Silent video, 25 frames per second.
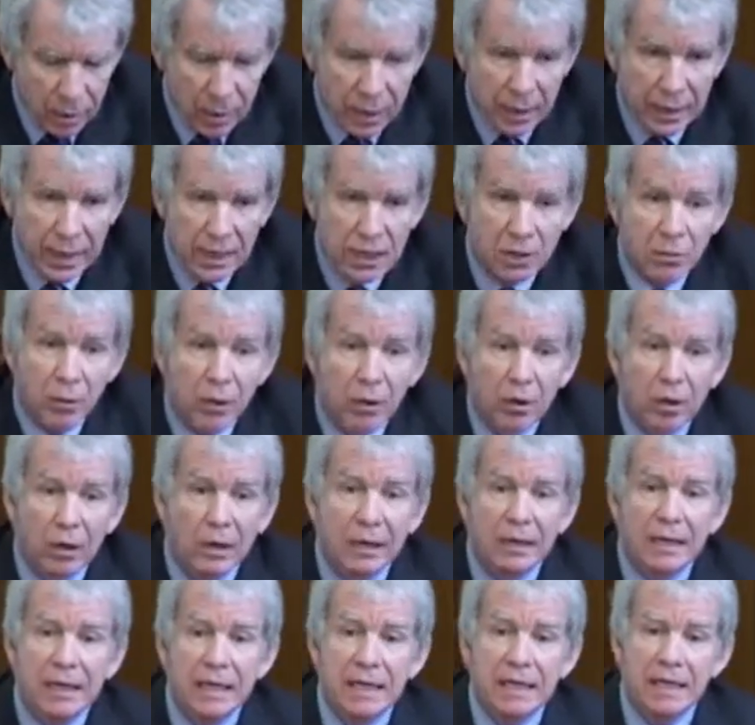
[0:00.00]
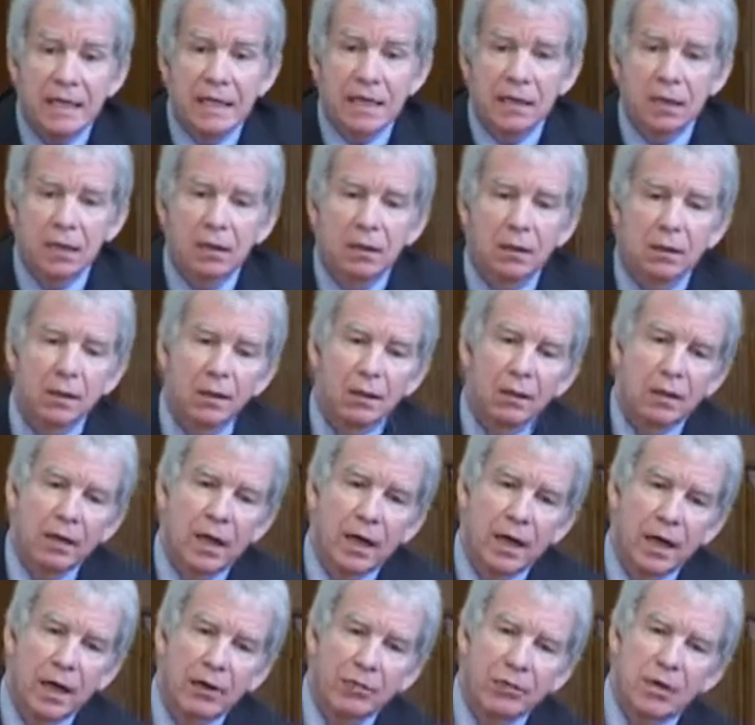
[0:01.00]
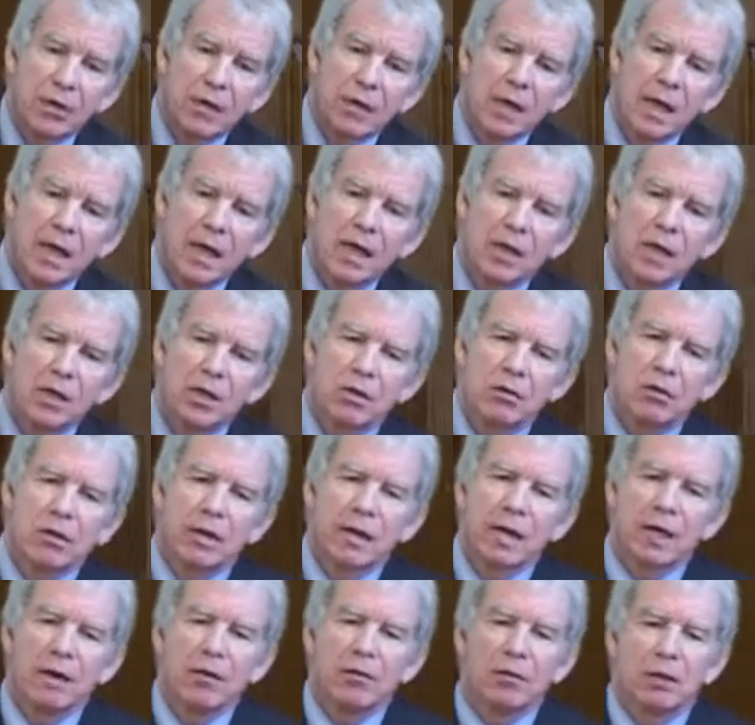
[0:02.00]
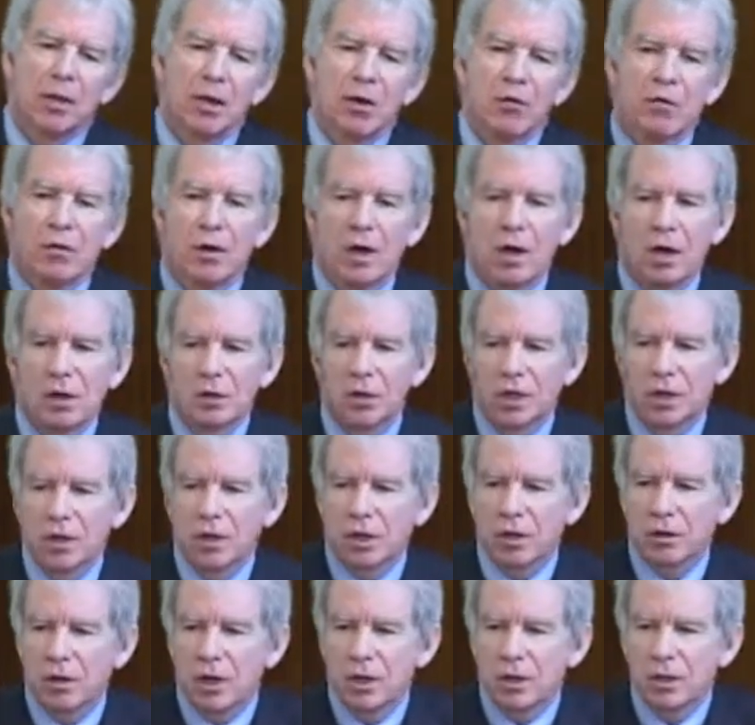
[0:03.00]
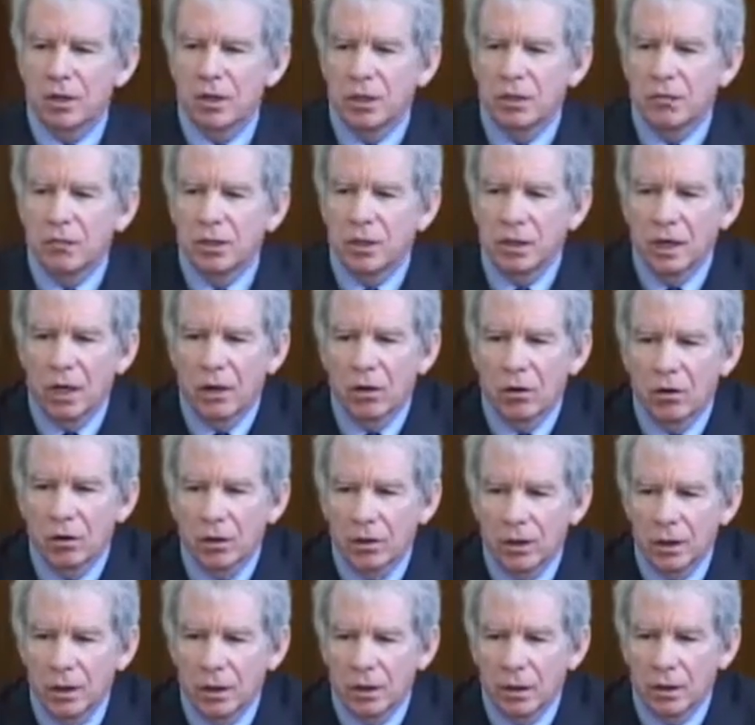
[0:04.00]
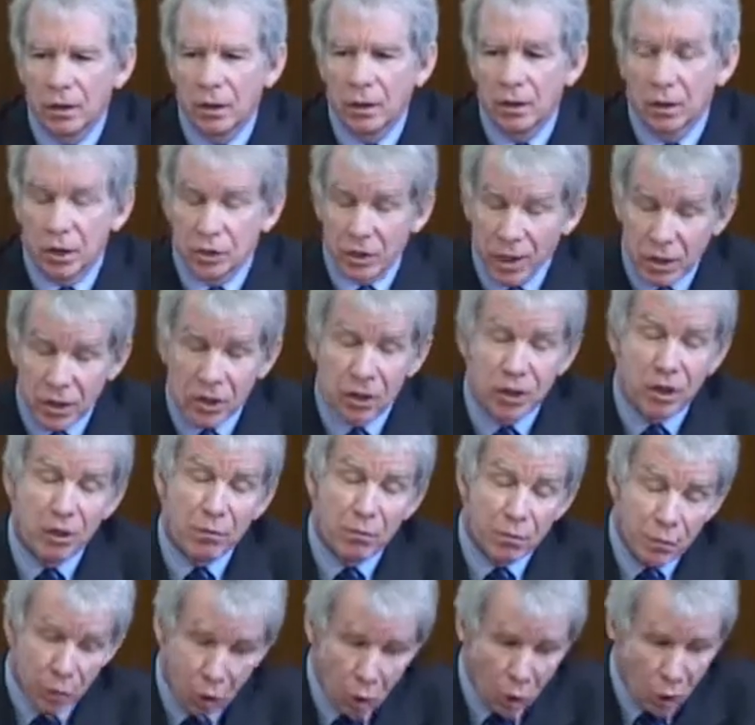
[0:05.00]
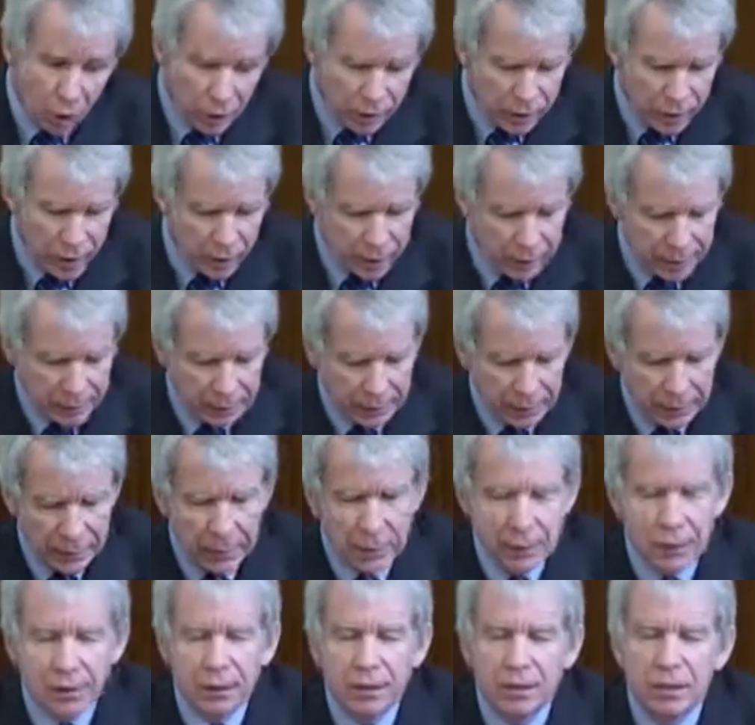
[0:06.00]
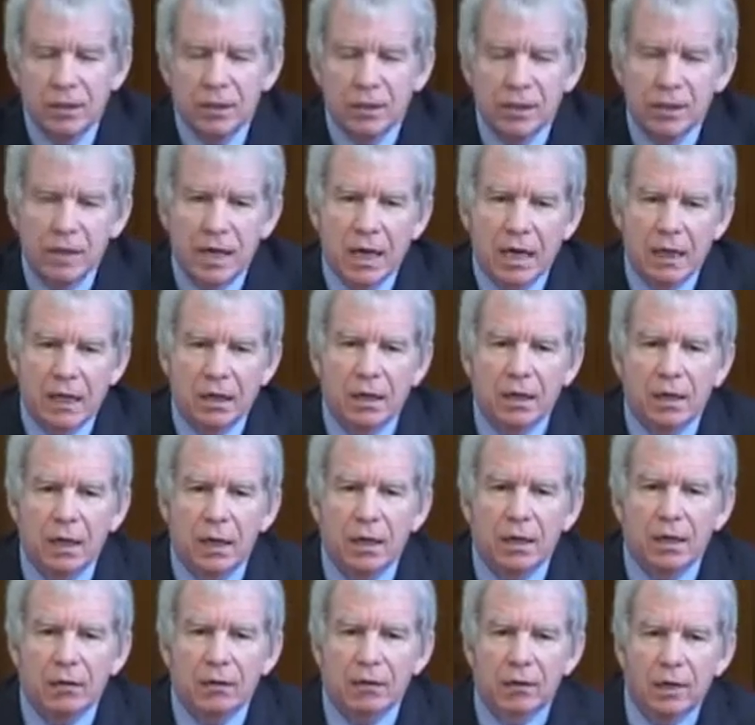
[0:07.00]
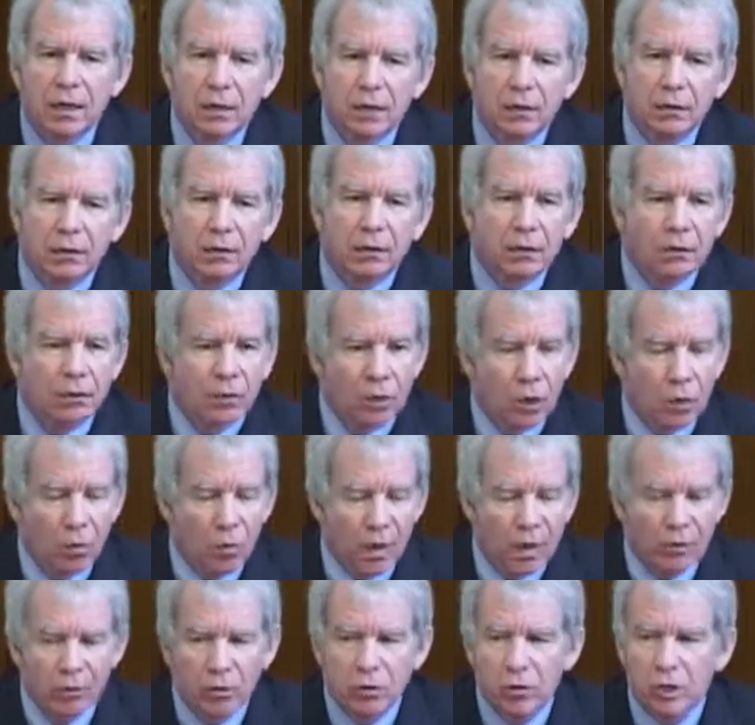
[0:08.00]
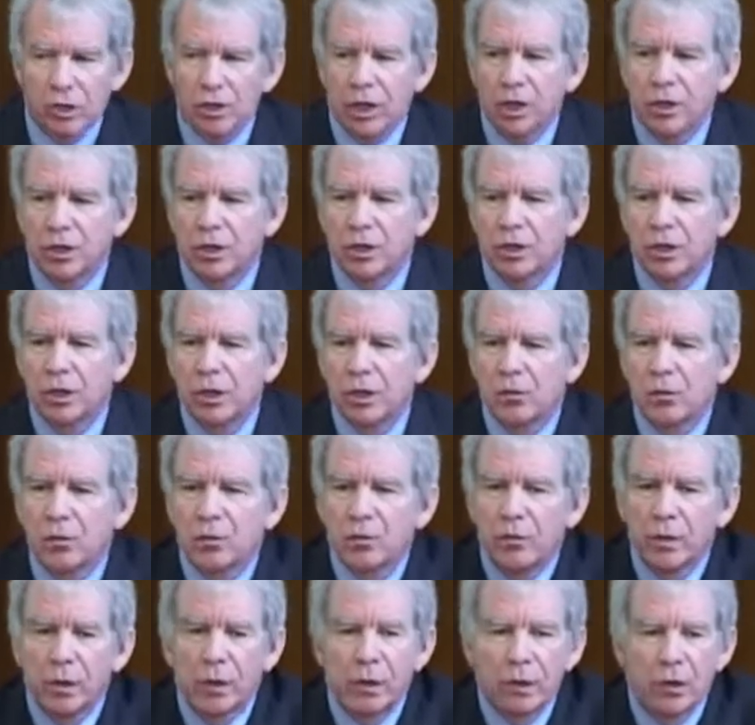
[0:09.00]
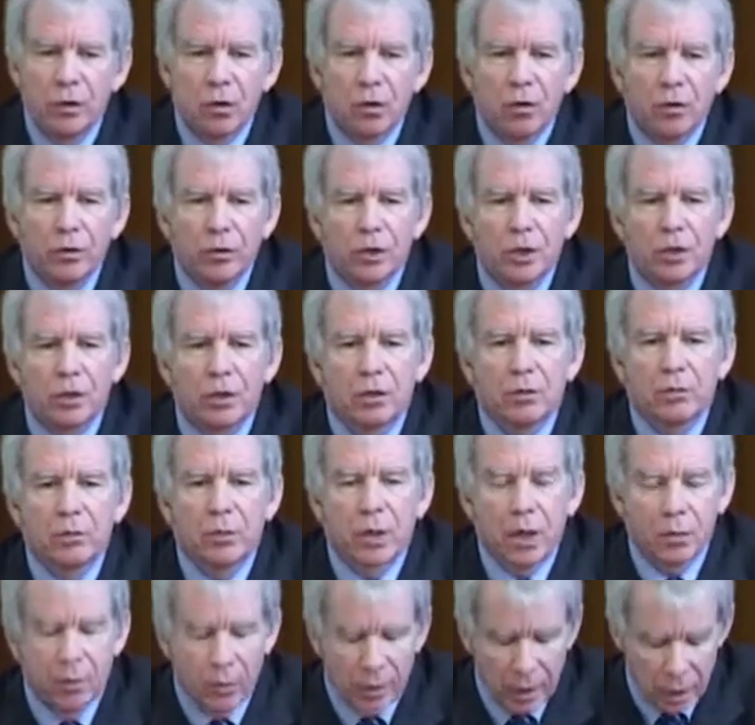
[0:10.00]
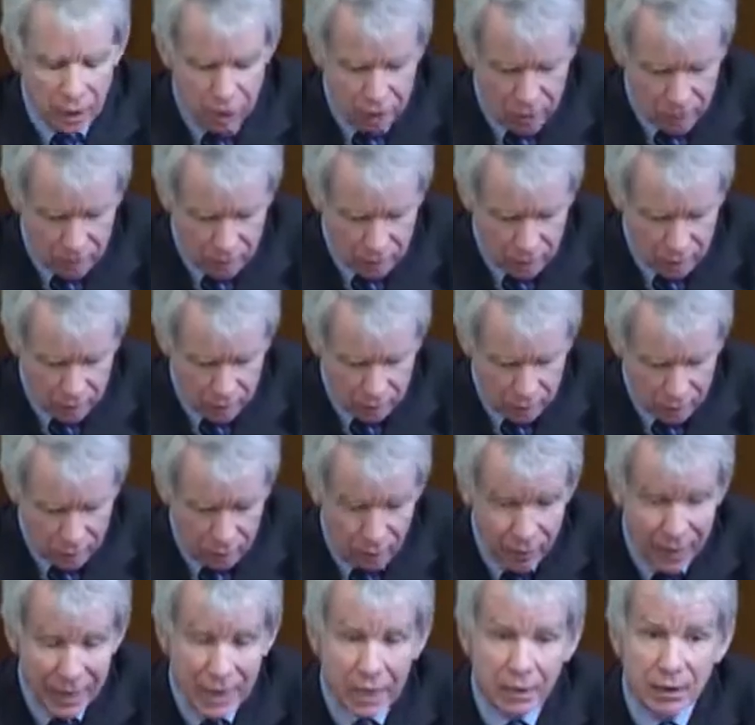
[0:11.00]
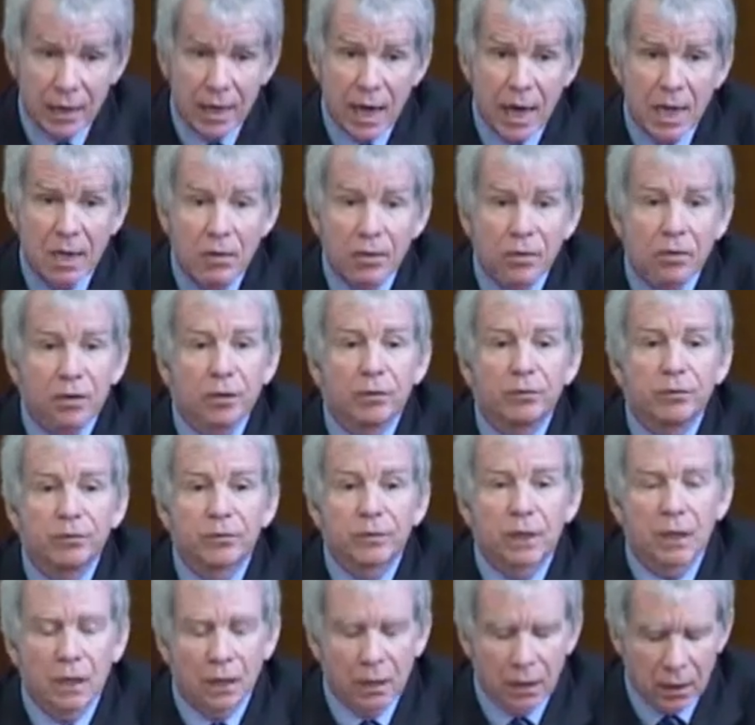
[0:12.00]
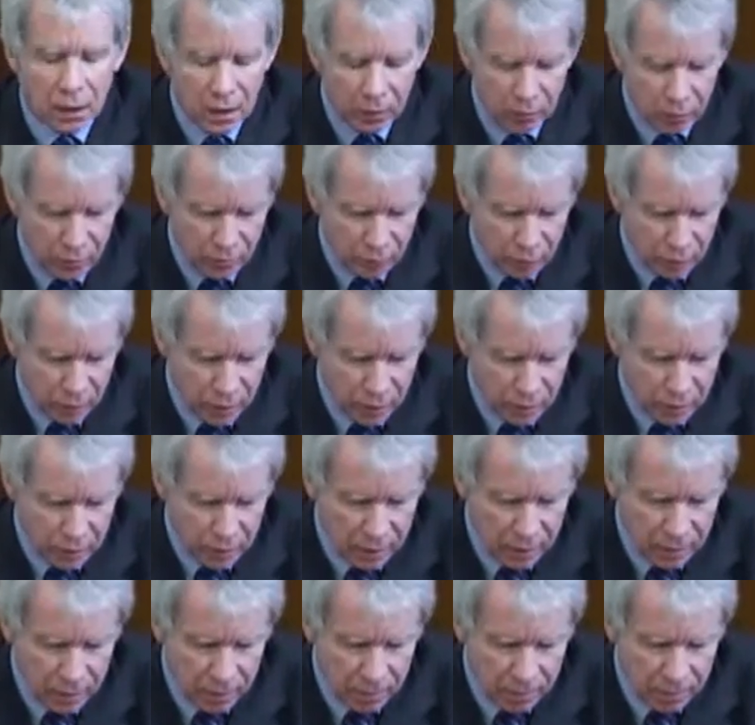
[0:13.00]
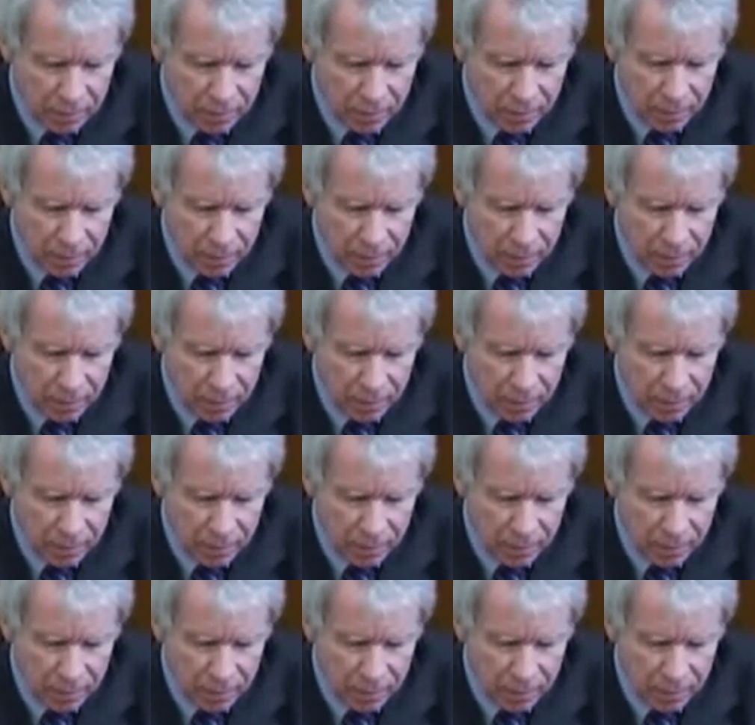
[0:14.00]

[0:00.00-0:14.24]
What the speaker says: And last but not least, I have to take into account the overarching strategy of the Technology Strategy Board. And incidentally, that top-level strategy will be launched and published on May the 8th, in a couple of weeks' time.